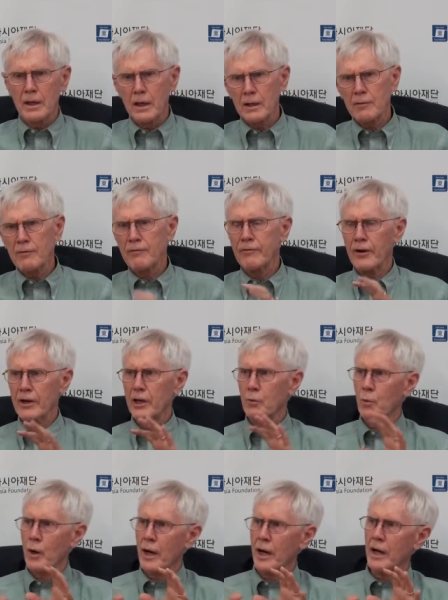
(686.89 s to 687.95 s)
in a funny
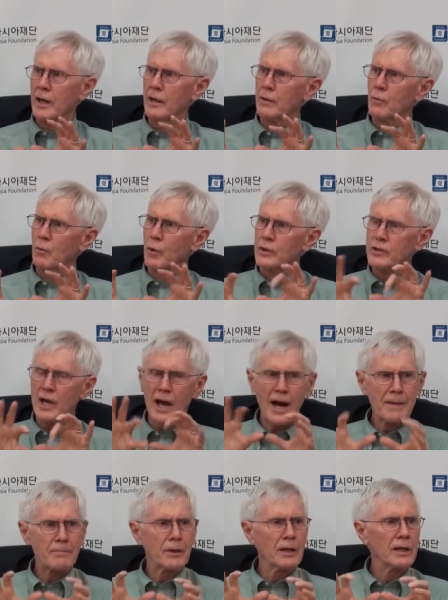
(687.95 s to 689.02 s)
way, what's
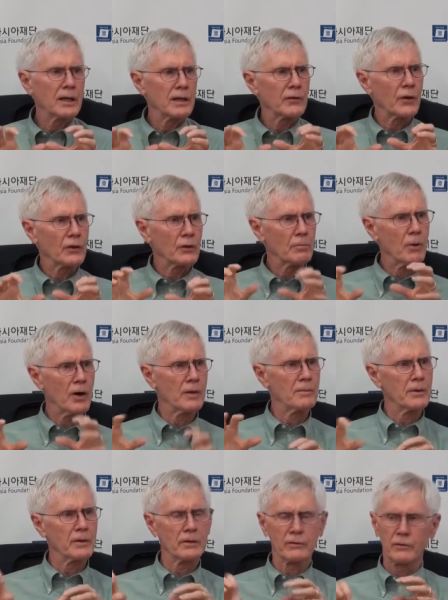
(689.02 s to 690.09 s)
happening at the
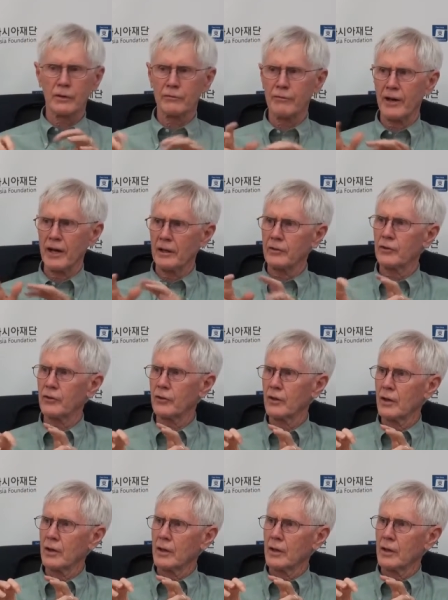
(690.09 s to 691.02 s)
Department of Defense